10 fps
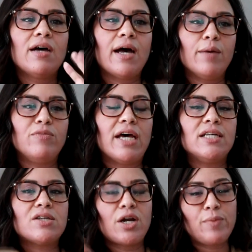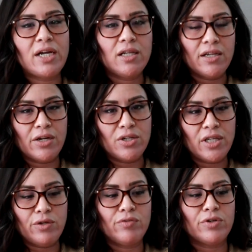that is automatically
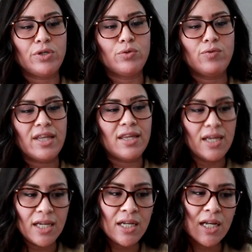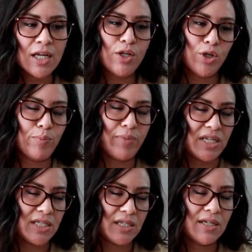calculated for you within your
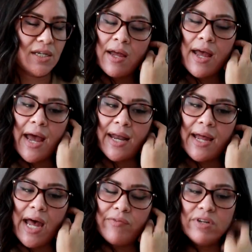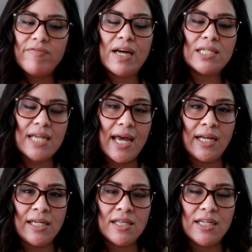budget. And I haven't found
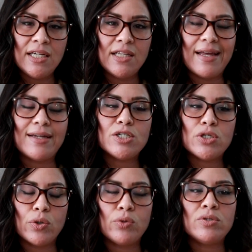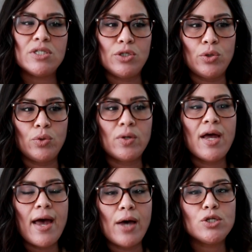anything that shows you
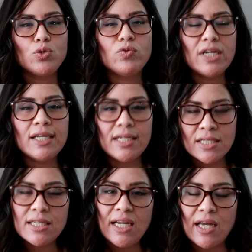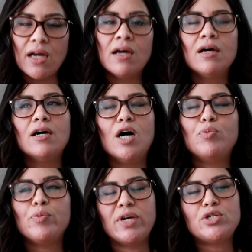how to really see a
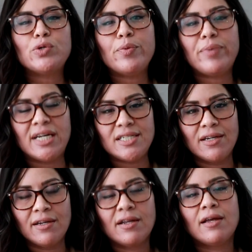perpetual budget